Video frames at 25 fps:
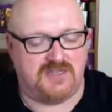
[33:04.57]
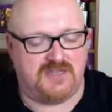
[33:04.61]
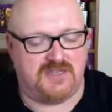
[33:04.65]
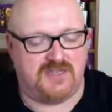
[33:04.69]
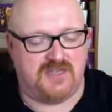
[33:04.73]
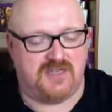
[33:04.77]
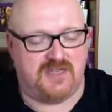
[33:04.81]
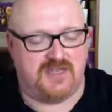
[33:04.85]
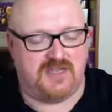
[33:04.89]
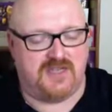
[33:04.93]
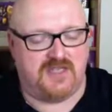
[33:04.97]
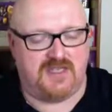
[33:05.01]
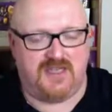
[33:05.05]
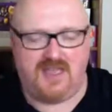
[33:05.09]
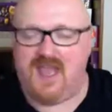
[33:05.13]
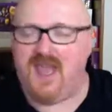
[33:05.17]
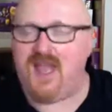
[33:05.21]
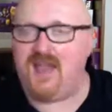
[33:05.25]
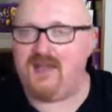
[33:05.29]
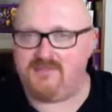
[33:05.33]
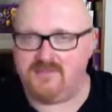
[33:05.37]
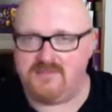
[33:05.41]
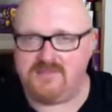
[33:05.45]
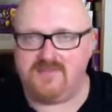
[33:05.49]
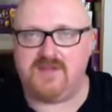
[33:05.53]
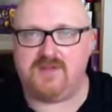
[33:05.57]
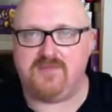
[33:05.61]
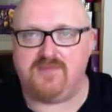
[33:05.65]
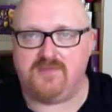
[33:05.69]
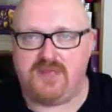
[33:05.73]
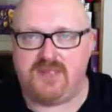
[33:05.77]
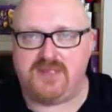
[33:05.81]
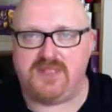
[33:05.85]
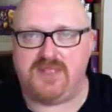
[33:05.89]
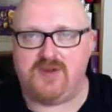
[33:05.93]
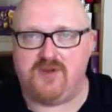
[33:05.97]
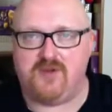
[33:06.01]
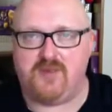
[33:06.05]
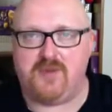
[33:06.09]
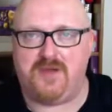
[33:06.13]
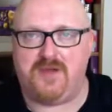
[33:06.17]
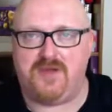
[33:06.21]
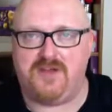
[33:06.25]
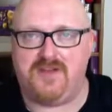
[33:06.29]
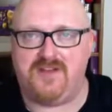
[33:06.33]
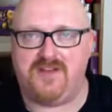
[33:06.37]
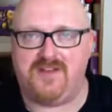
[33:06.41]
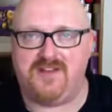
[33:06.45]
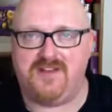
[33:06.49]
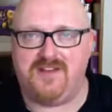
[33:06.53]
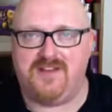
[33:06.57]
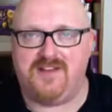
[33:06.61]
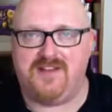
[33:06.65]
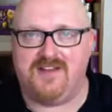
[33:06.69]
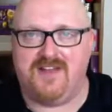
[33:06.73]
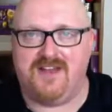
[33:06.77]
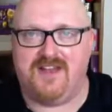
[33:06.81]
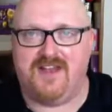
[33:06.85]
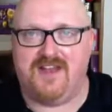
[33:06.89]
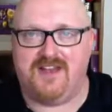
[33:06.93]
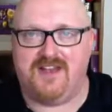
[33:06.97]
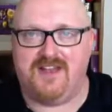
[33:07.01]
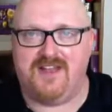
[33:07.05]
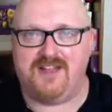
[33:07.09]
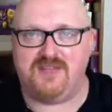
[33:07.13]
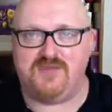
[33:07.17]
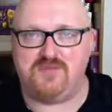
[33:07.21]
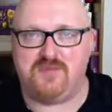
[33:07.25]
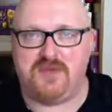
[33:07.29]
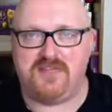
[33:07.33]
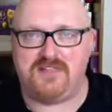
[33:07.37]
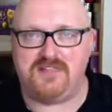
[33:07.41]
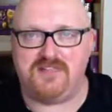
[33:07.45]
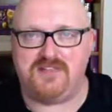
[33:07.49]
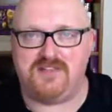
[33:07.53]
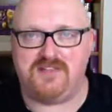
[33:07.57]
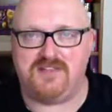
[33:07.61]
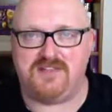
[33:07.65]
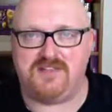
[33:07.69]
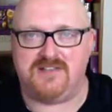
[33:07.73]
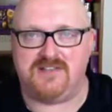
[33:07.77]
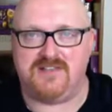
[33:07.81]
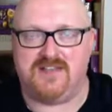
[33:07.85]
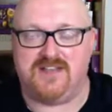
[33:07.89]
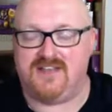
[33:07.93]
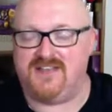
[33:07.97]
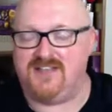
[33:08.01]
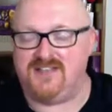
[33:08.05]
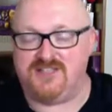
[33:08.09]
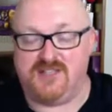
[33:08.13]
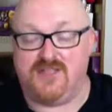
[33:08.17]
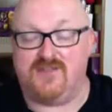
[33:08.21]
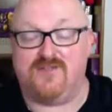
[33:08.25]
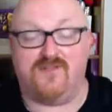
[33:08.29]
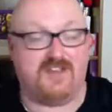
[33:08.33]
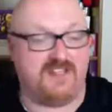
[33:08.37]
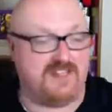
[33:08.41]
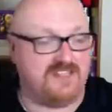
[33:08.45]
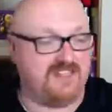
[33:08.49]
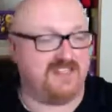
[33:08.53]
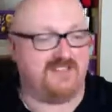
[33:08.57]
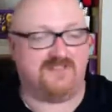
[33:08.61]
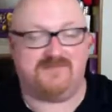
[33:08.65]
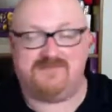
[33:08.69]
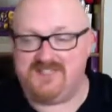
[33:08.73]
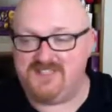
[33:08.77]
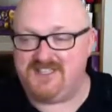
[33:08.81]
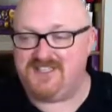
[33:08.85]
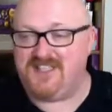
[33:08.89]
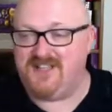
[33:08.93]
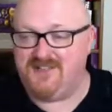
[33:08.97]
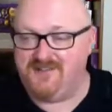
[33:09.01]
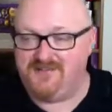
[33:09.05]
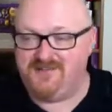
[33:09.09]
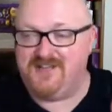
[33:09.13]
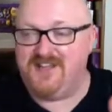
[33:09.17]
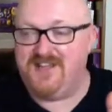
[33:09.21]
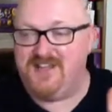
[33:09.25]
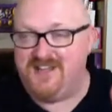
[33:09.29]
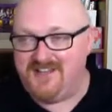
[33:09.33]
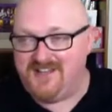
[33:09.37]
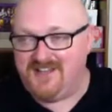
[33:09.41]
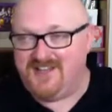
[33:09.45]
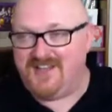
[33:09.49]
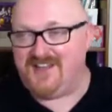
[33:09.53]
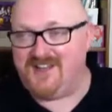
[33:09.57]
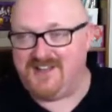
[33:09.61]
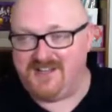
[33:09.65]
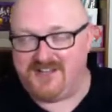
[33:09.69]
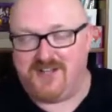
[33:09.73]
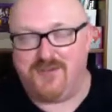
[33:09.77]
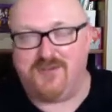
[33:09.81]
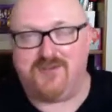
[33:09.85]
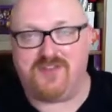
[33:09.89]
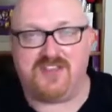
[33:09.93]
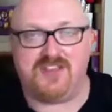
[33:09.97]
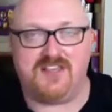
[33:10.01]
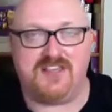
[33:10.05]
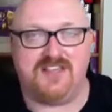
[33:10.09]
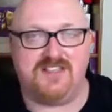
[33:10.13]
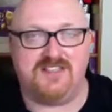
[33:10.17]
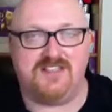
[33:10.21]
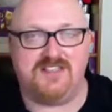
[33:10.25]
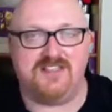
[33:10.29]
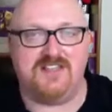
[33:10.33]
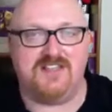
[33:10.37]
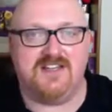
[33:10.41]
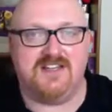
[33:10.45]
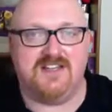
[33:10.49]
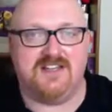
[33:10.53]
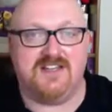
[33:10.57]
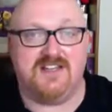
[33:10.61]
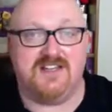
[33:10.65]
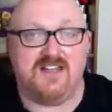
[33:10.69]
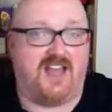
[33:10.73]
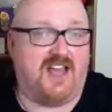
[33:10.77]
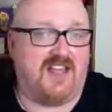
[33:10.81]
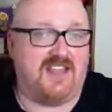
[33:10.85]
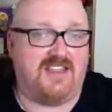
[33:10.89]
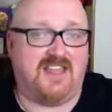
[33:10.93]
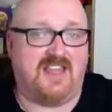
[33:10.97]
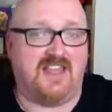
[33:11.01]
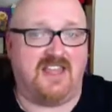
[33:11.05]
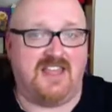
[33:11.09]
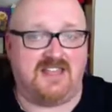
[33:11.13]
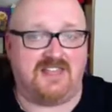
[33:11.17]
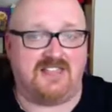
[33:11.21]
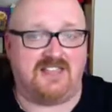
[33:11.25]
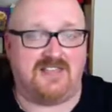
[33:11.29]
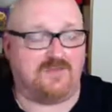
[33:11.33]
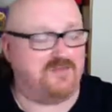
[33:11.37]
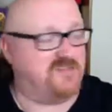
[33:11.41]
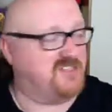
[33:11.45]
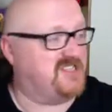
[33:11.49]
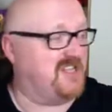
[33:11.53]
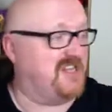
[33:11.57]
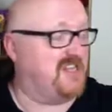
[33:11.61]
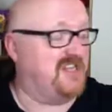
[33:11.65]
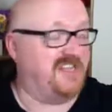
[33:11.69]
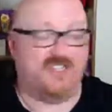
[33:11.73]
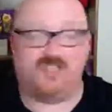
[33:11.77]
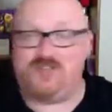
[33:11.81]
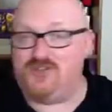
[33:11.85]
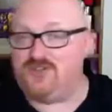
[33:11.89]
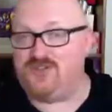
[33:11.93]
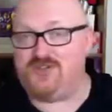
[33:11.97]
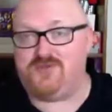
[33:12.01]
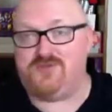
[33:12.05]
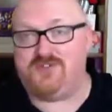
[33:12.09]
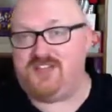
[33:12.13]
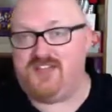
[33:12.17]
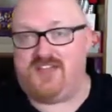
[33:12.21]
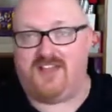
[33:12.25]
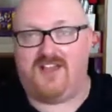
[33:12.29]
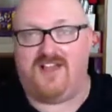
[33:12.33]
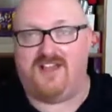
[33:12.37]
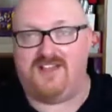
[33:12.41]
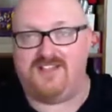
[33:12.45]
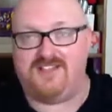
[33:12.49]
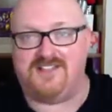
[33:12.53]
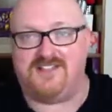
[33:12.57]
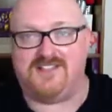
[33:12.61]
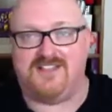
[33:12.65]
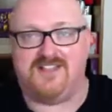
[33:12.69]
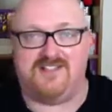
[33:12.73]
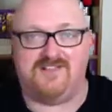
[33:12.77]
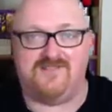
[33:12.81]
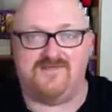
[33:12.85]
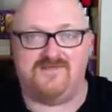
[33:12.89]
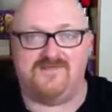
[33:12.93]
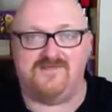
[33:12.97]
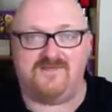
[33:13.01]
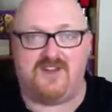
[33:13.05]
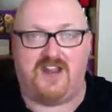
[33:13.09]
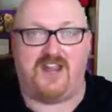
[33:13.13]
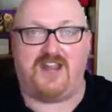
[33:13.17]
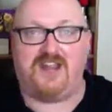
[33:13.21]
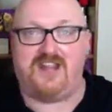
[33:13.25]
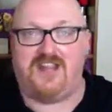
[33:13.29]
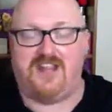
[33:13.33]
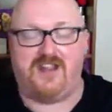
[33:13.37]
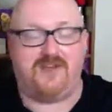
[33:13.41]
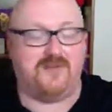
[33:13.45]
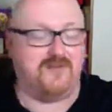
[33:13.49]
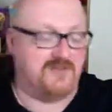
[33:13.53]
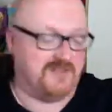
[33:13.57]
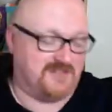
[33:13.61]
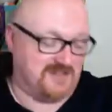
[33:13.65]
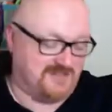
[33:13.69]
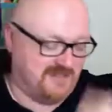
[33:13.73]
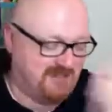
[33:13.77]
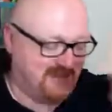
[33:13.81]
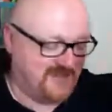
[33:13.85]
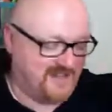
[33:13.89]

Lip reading: yeah, we're building up a nice business, and it's lovely to still kind of do things like this. I'm still in touch with the guys in radio, and